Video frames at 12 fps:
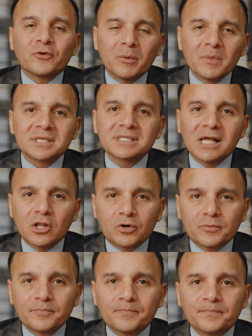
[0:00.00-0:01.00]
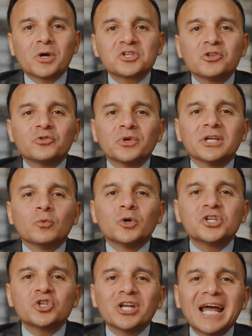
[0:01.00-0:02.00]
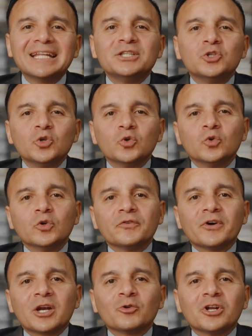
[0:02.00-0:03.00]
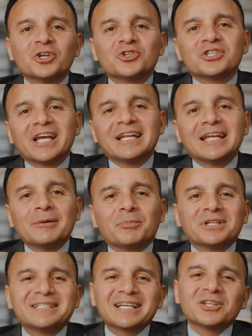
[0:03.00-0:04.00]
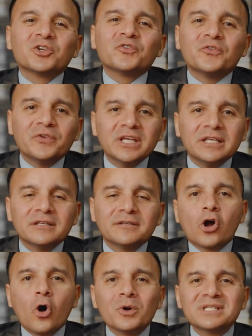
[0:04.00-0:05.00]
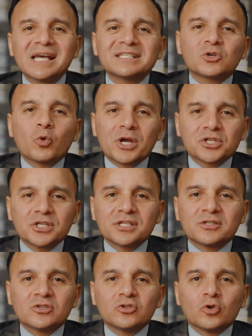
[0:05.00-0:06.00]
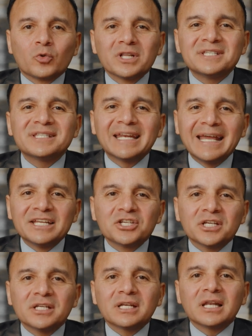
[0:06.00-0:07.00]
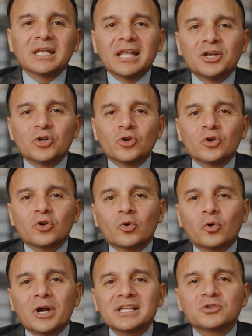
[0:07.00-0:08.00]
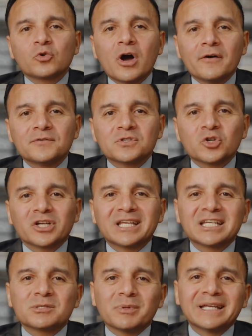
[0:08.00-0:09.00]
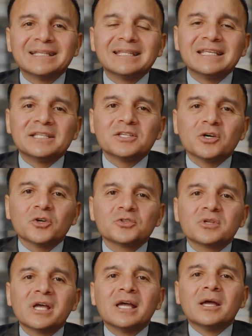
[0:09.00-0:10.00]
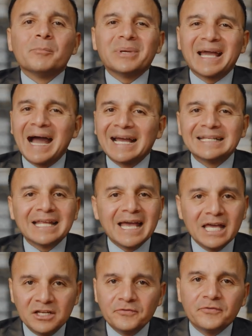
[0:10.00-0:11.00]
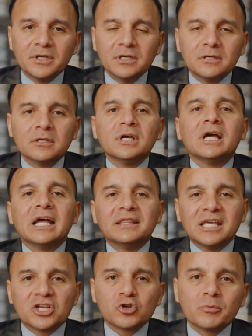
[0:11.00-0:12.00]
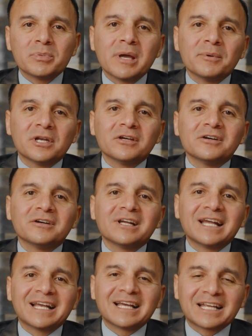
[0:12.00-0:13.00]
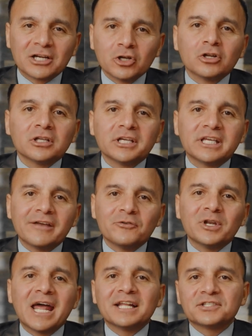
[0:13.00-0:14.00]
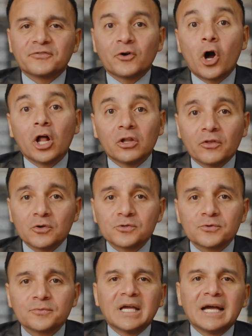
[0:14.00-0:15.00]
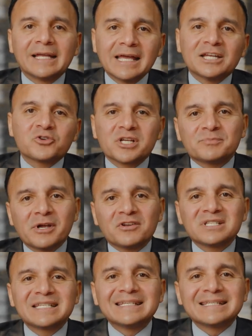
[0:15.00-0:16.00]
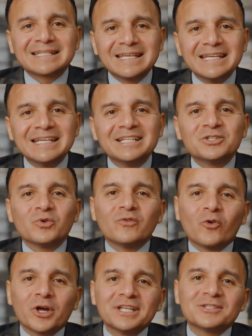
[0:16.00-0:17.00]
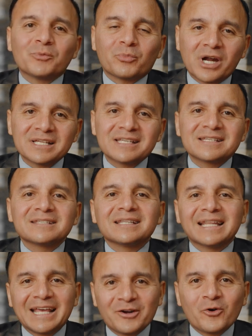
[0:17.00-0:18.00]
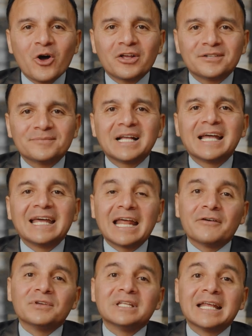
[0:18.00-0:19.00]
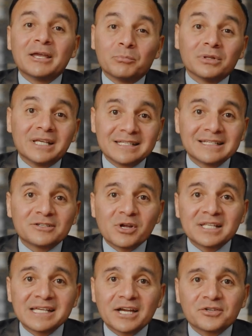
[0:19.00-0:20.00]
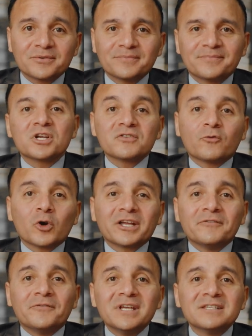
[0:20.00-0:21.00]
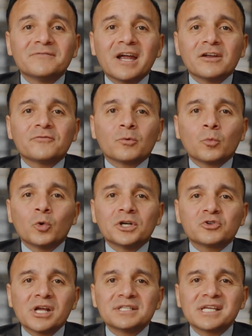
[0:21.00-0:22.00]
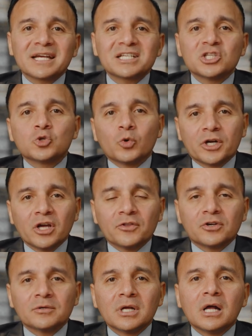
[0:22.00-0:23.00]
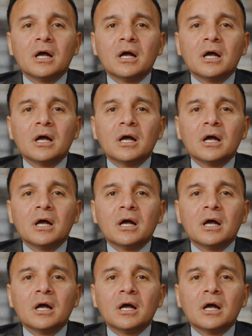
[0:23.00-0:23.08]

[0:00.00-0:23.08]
from the seller. Question 3, what should I do if I don't understand a particular fee? Always ask questions. Your real estate agent, lender, or escrow officer can explain the details behind any fee, and they should be able to clearly give you an answer for all of those. Again, transparency is key to avoiding surprises later on and having a pleasant transaction. Question 4, can fees vary from one transaction to another?